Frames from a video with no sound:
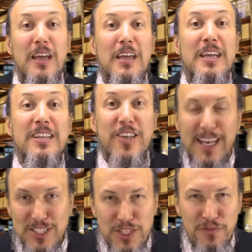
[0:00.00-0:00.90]
He
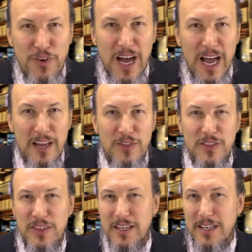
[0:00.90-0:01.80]
testified
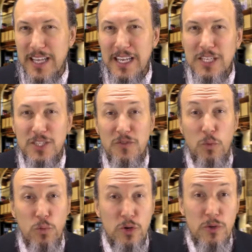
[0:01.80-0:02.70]
that the deeds of the
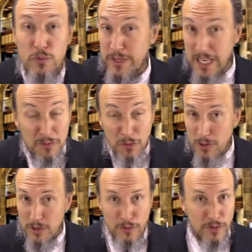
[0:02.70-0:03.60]
world were
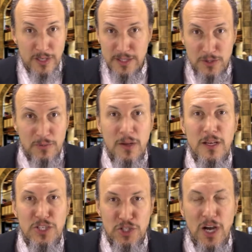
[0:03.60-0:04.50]
evil, according to
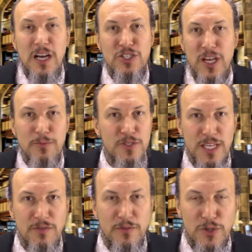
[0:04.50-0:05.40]
John chapter
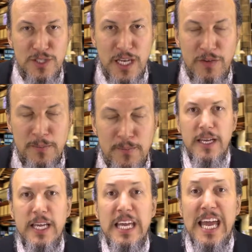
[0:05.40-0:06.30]
seven, verse seven.
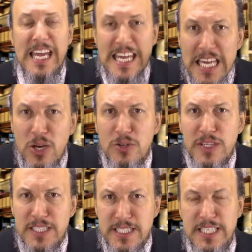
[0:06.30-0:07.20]
He healed
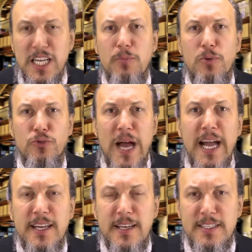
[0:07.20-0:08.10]
the sick
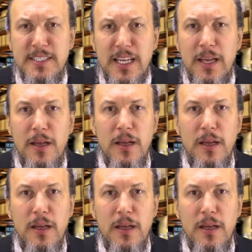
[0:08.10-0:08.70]
miraculously.